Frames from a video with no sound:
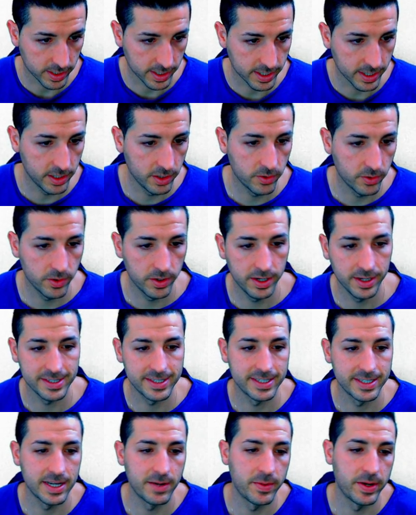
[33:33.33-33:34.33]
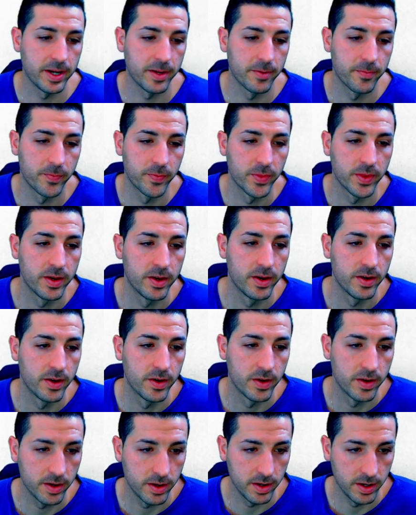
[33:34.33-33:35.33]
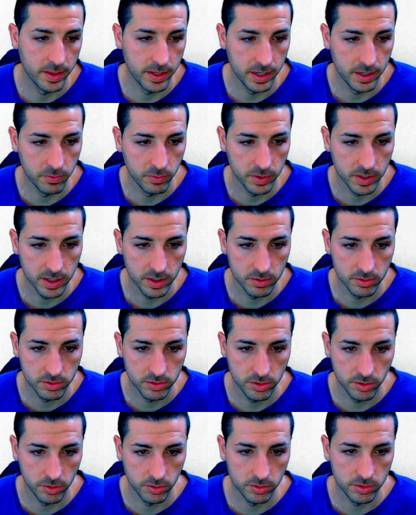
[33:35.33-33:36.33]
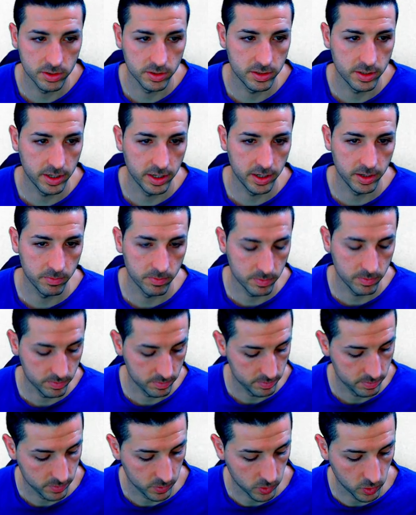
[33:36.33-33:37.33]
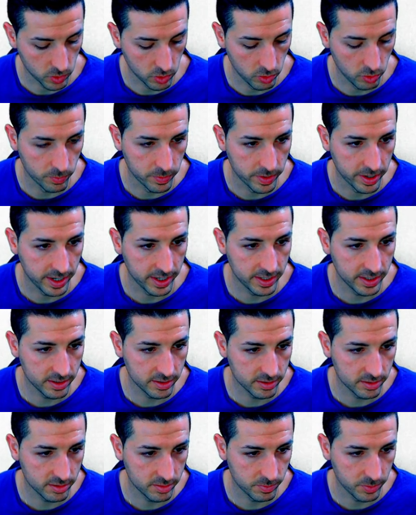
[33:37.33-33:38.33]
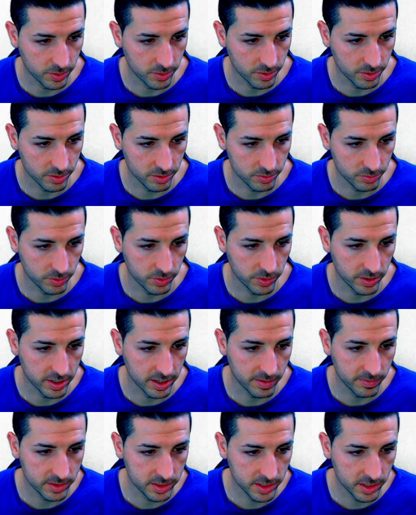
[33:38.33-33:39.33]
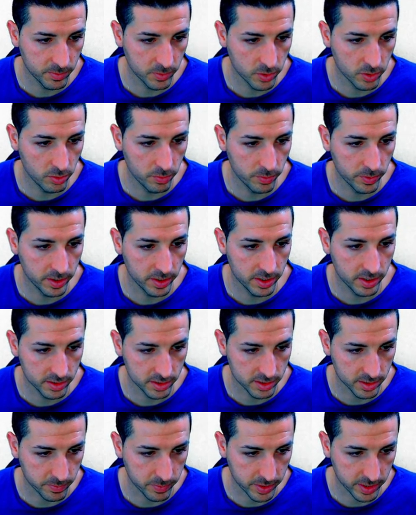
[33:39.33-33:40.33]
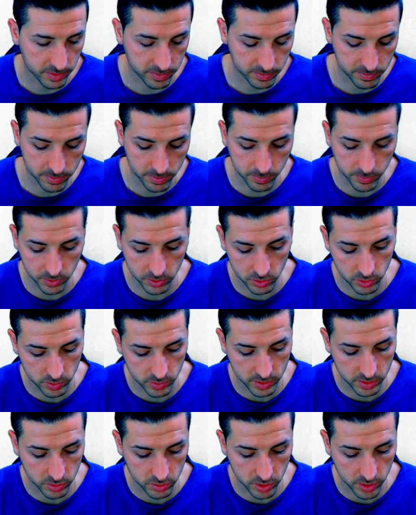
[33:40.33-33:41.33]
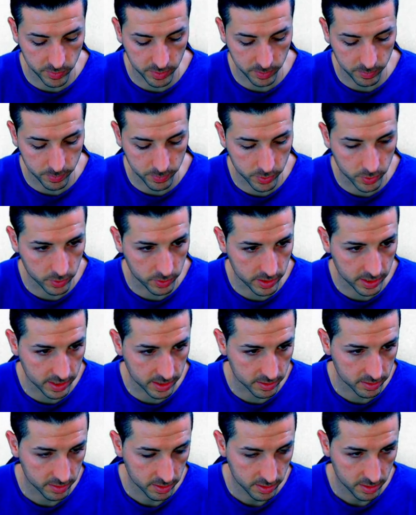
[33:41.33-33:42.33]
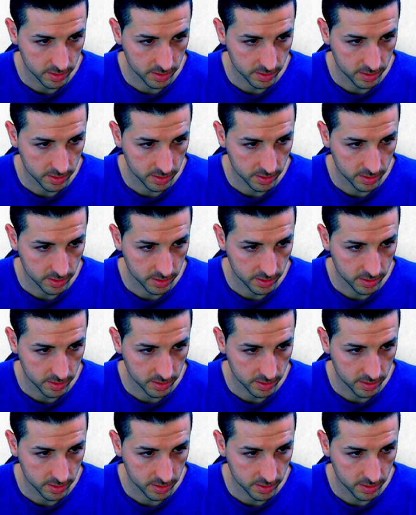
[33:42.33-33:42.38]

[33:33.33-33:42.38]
category summary. And then we can also use the same column headers because we're going to have the same column headers. Apart from this one, it's going to be product